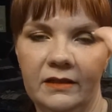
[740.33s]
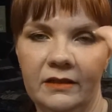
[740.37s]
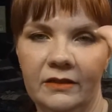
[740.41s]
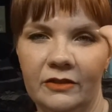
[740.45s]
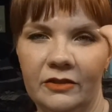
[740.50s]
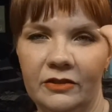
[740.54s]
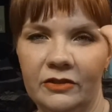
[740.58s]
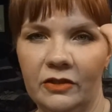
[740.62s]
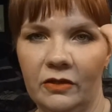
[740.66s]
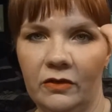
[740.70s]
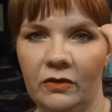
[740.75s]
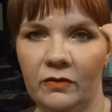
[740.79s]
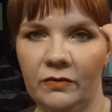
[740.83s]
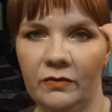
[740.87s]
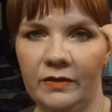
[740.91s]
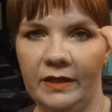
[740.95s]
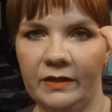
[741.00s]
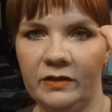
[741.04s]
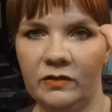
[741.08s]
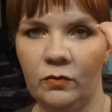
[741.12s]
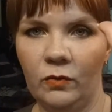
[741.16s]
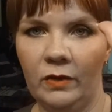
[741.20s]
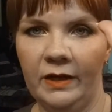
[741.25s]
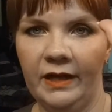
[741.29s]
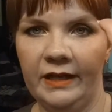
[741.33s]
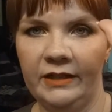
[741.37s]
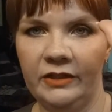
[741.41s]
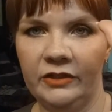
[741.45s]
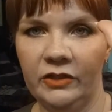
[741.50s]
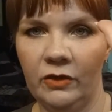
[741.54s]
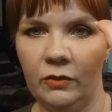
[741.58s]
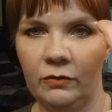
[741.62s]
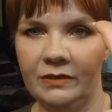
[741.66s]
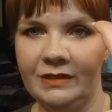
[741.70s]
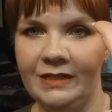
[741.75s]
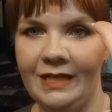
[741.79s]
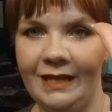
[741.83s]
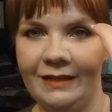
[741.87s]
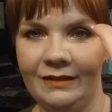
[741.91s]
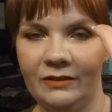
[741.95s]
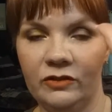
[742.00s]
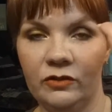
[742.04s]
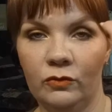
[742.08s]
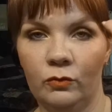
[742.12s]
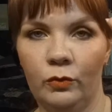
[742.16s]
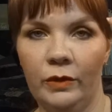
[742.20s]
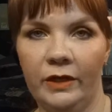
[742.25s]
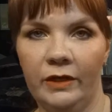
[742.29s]
so that's why I don't tend
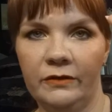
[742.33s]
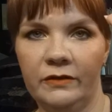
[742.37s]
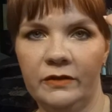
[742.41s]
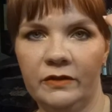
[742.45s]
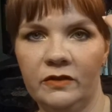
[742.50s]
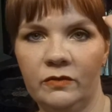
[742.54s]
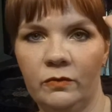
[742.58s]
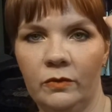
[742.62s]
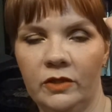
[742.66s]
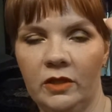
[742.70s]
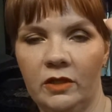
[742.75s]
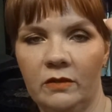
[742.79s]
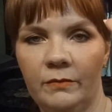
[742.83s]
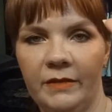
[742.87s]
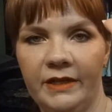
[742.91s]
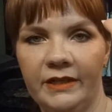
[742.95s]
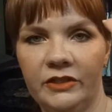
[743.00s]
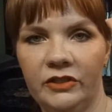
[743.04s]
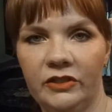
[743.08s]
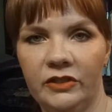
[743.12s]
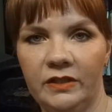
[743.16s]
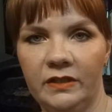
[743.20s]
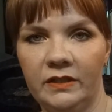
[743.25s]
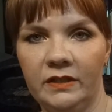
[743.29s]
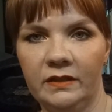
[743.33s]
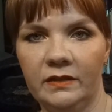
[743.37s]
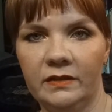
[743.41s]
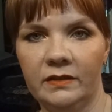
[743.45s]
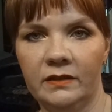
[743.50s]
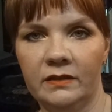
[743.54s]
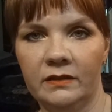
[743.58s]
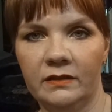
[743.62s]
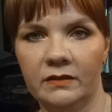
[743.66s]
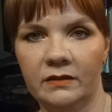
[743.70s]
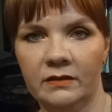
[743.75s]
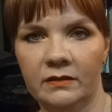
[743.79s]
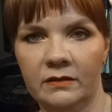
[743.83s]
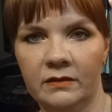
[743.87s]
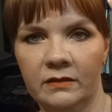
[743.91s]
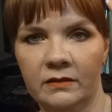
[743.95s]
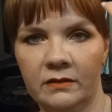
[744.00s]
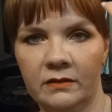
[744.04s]
to wear this one on my cheeks.